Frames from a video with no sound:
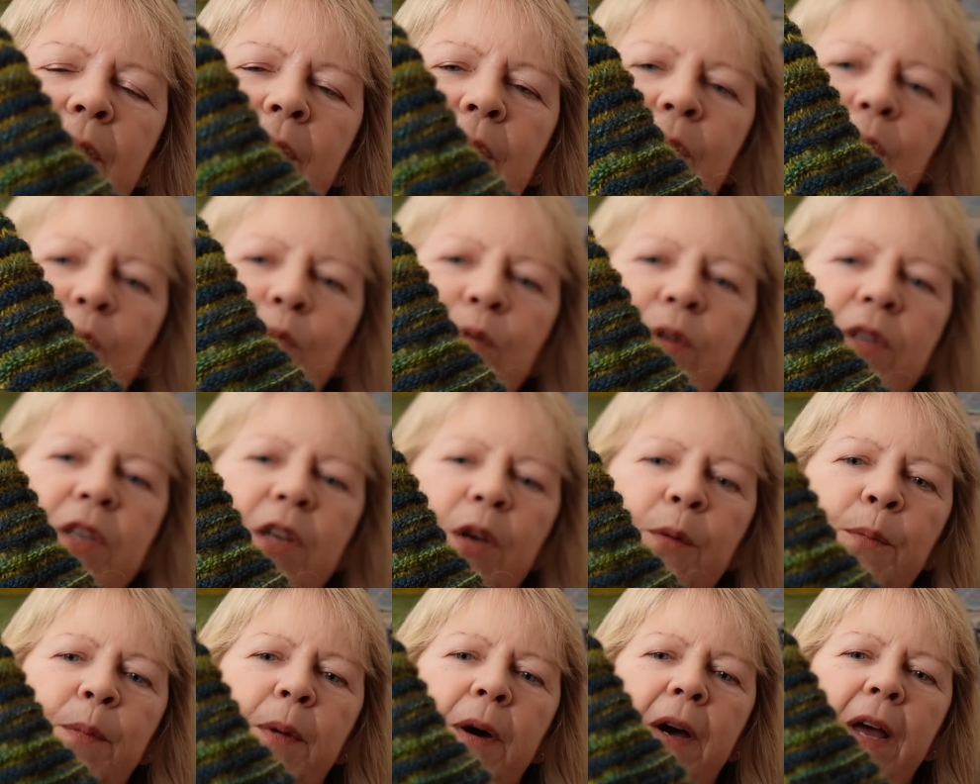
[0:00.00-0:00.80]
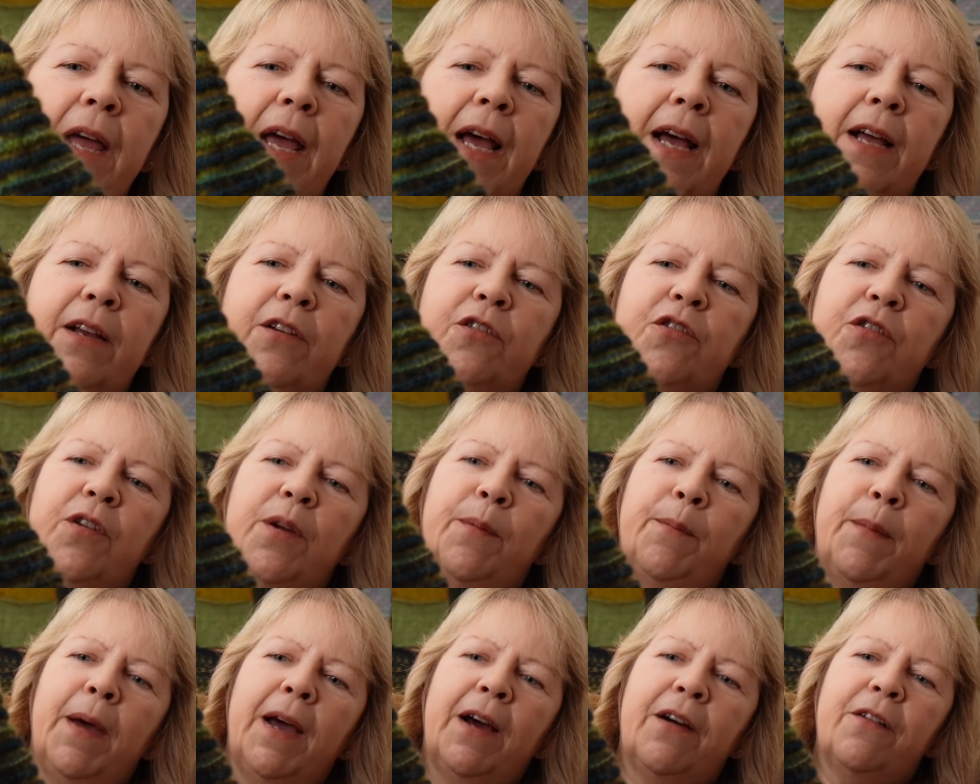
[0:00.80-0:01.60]
also by
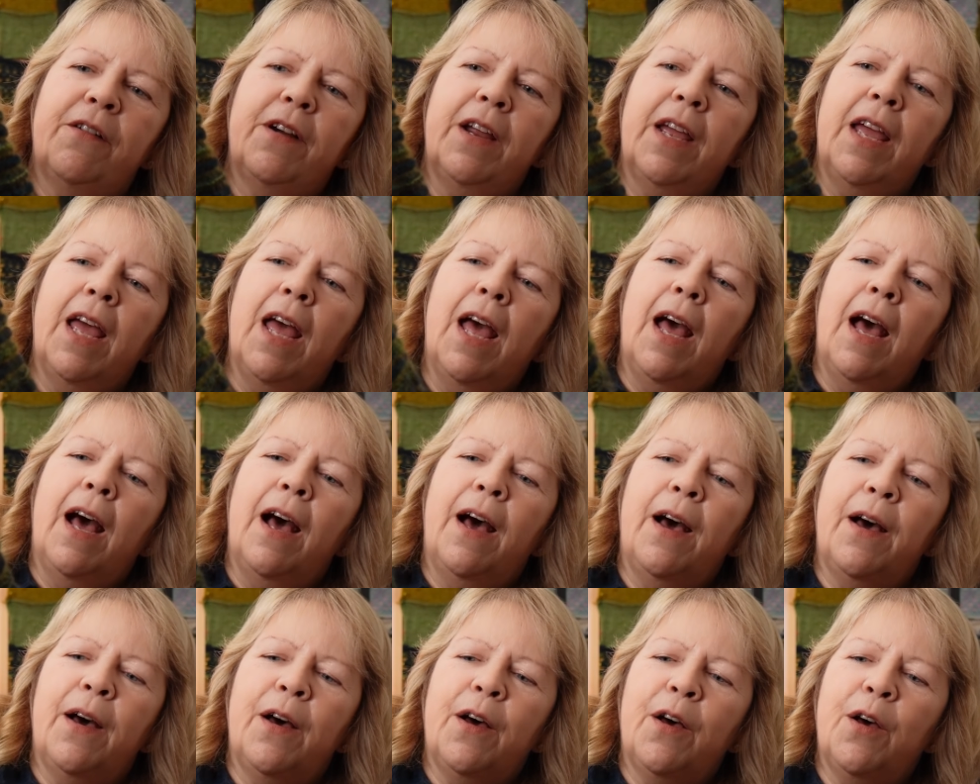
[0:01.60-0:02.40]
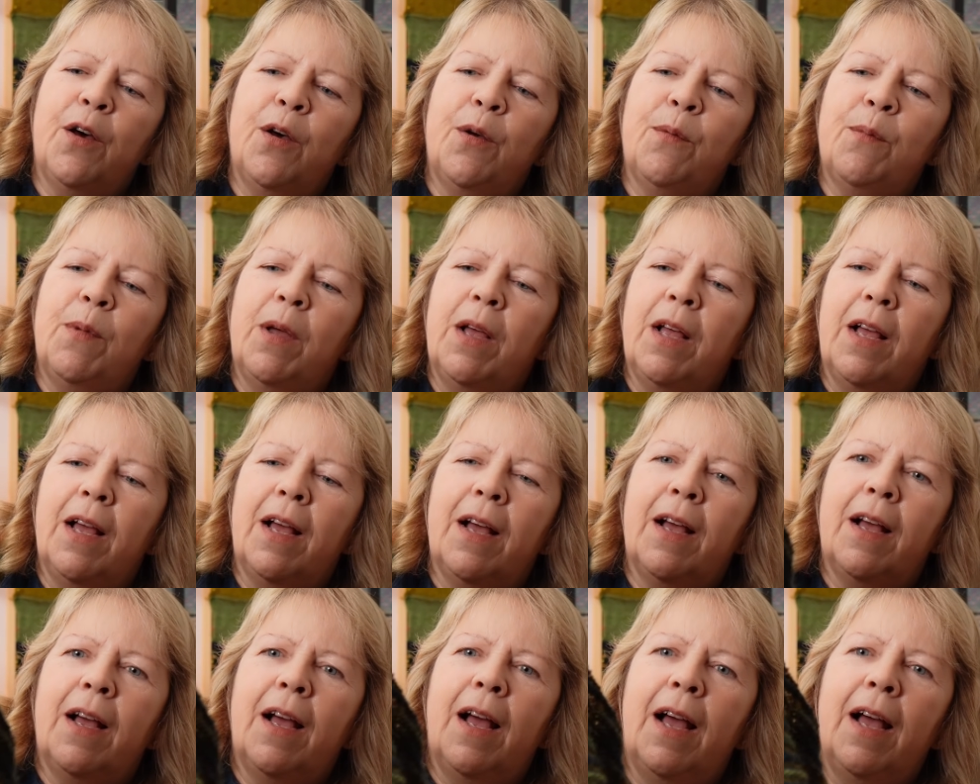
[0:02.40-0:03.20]
Andrea Mowry, and
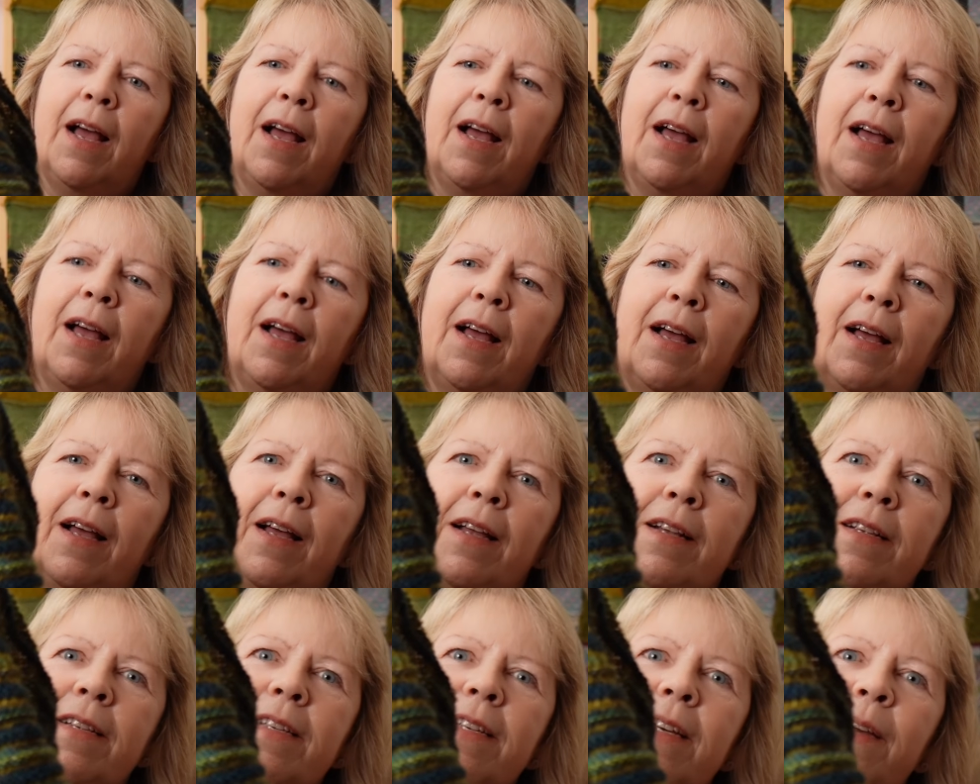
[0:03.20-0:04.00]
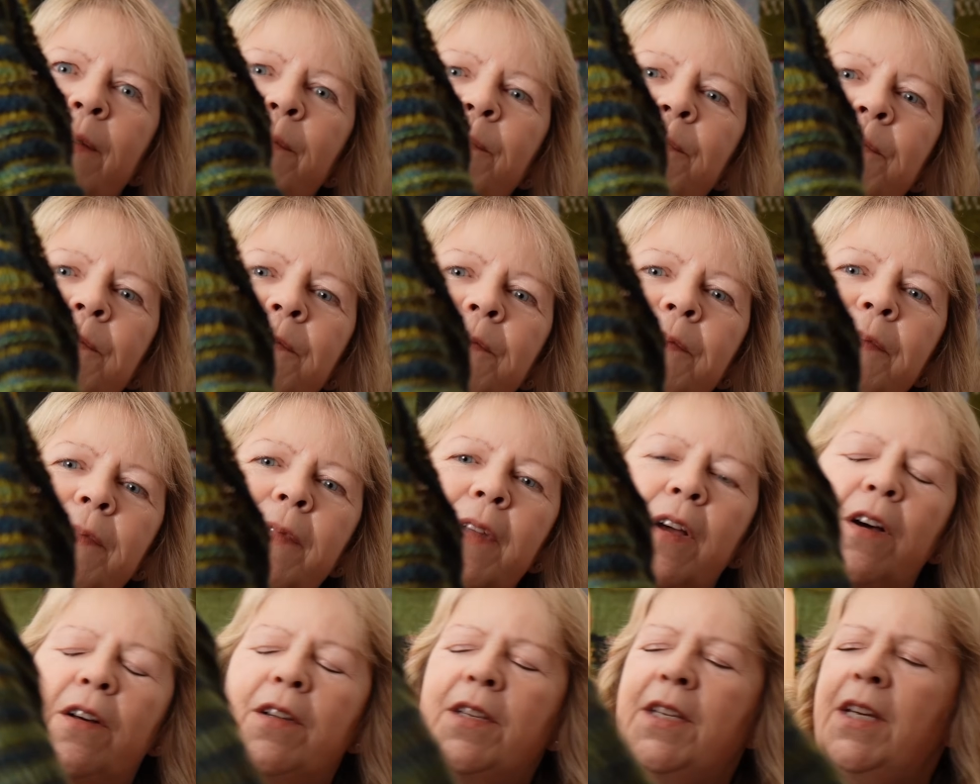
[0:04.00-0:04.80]

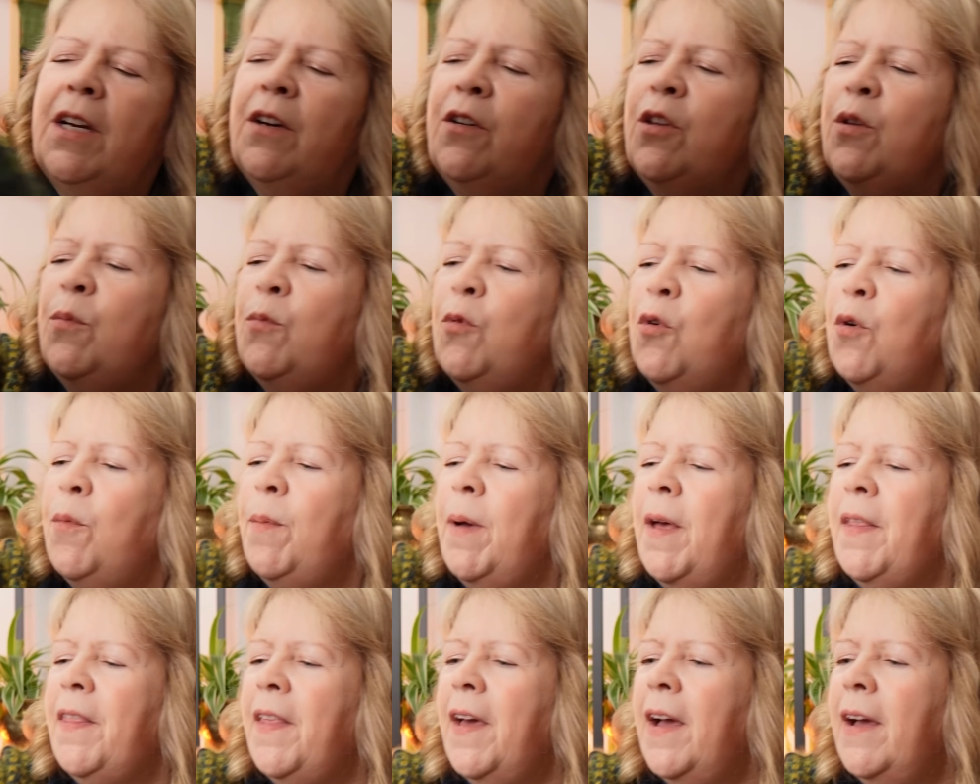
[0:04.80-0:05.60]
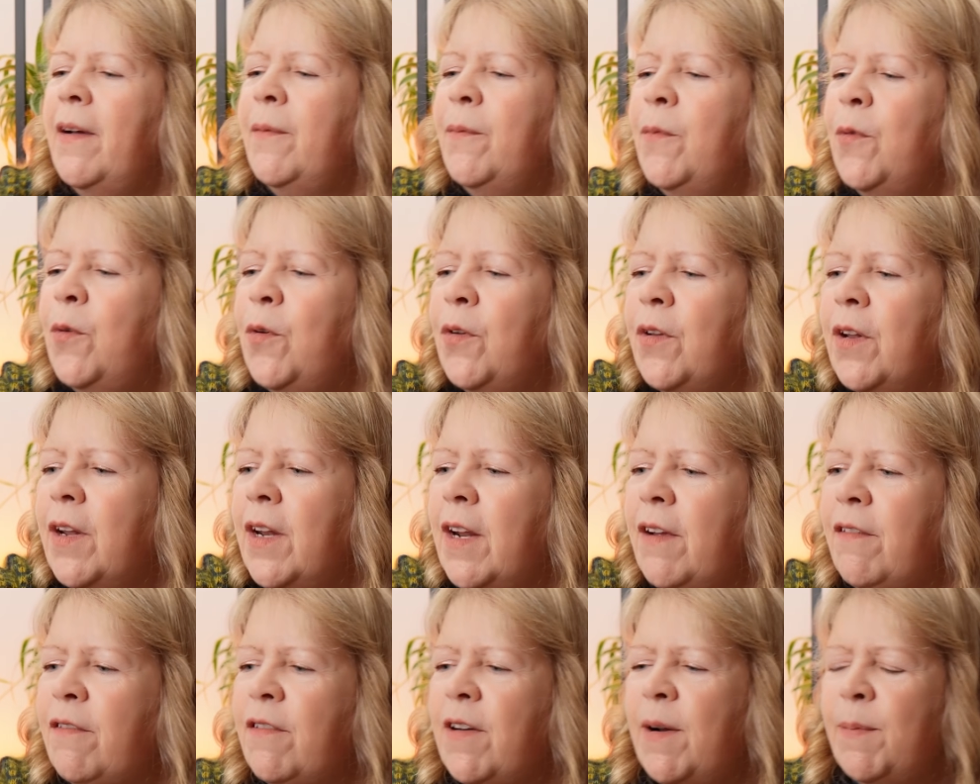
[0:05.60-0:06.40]
I'll tell you more about that on
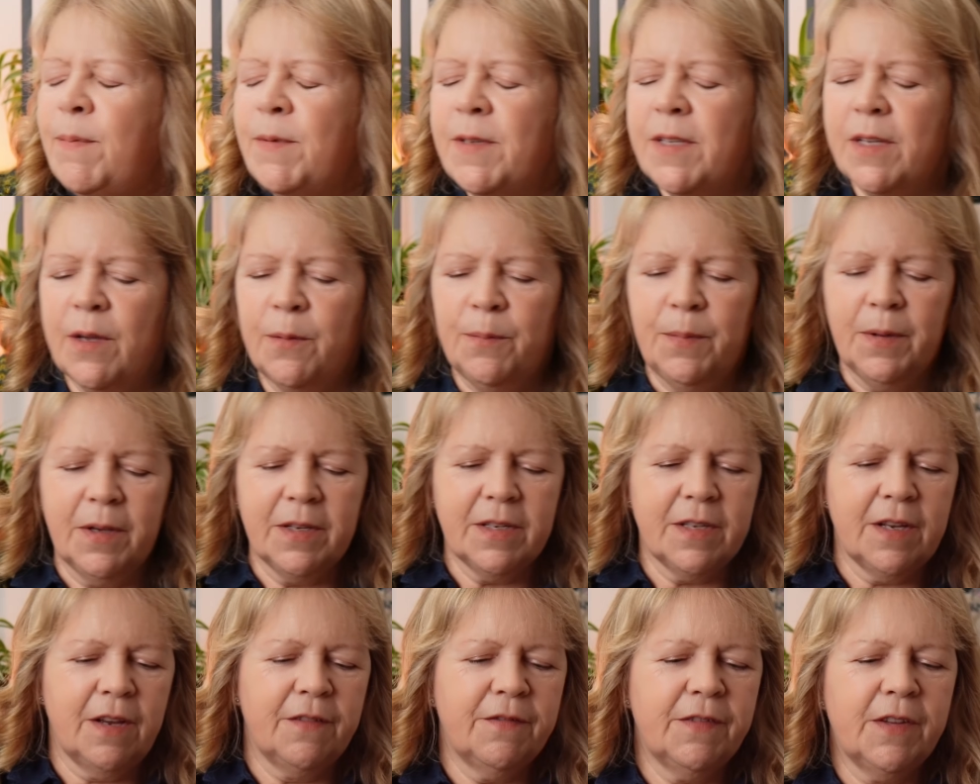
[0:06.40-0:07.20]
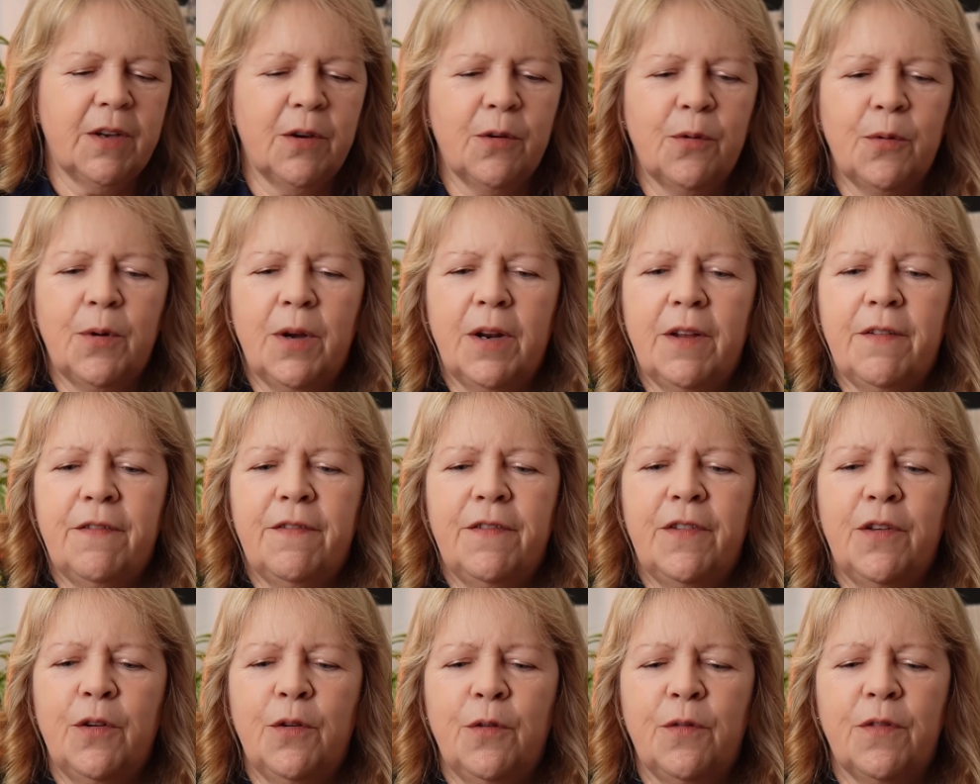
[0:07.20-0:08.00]
another episode, because I've done quite a
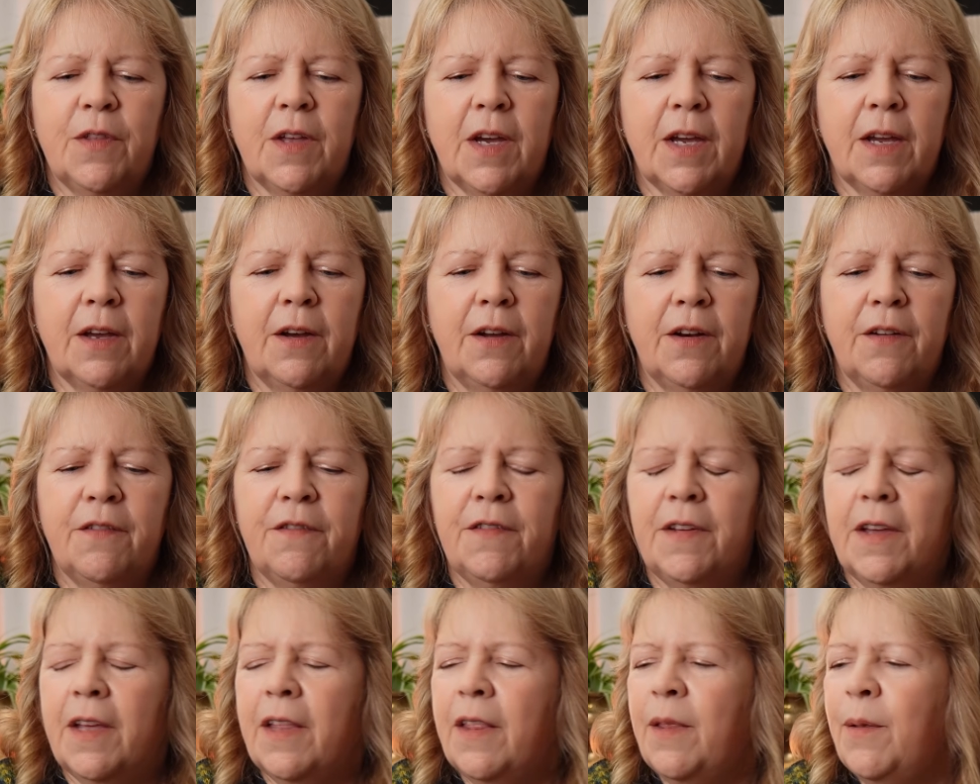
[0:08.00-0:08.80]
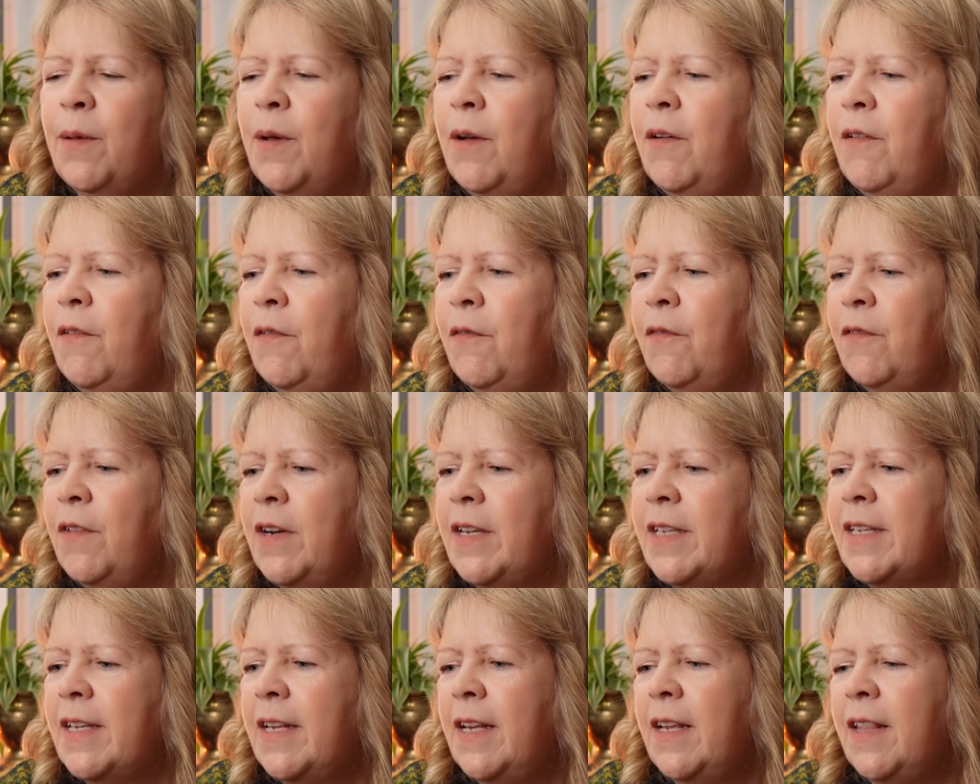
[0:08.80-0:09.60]
few of that kind of thing
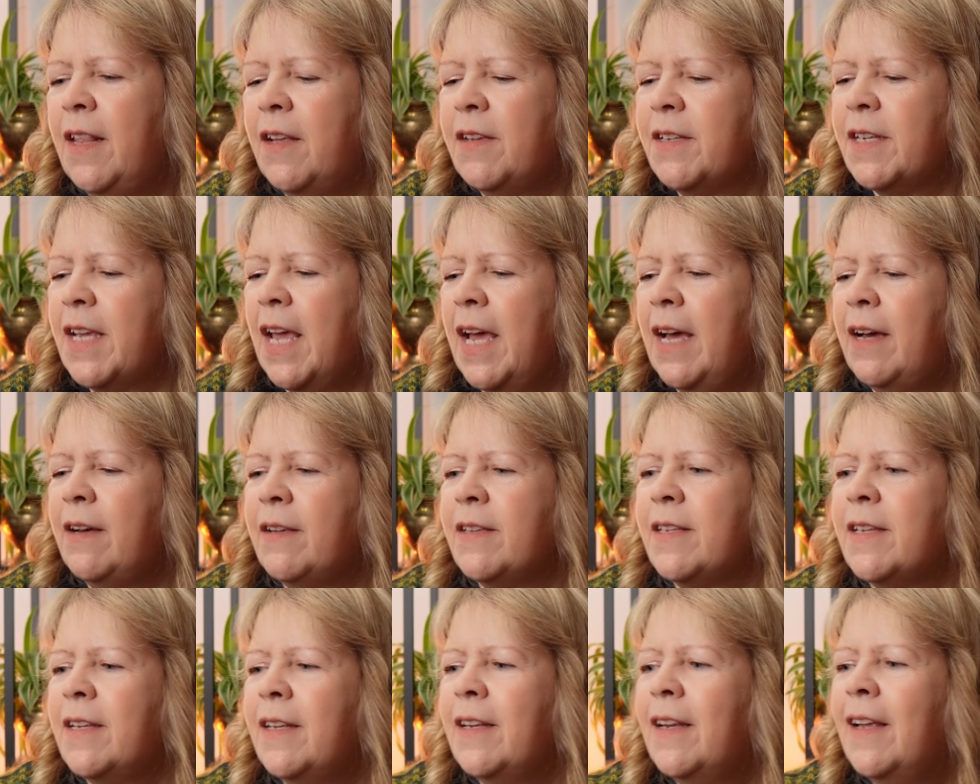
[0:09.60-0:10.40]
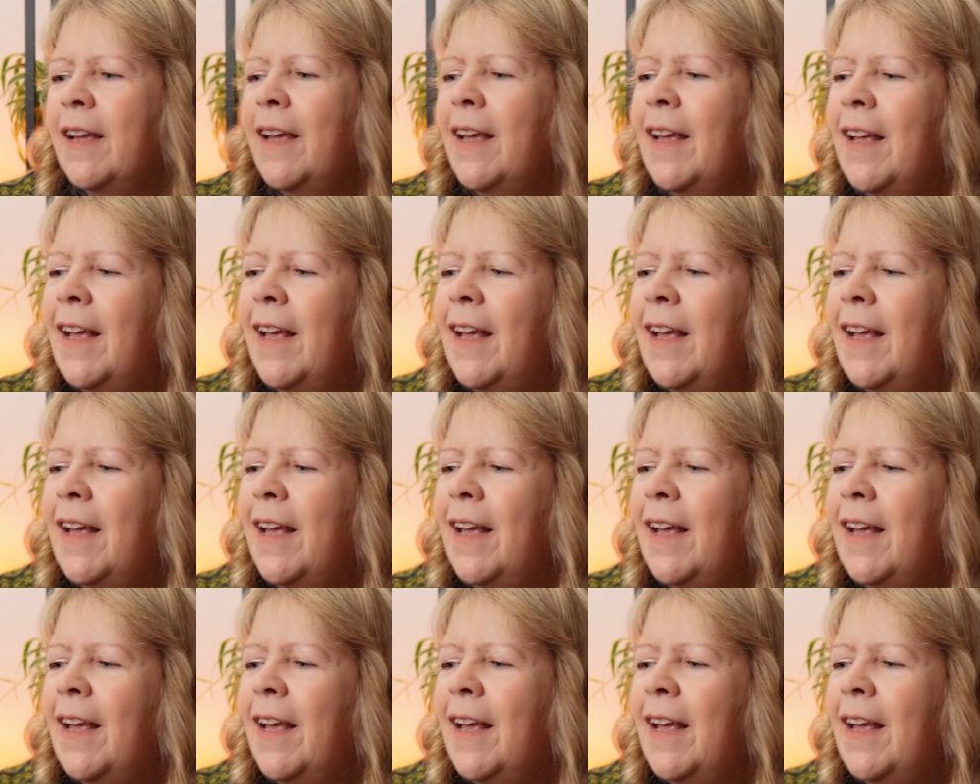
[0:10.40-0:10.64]
recently, those cows, and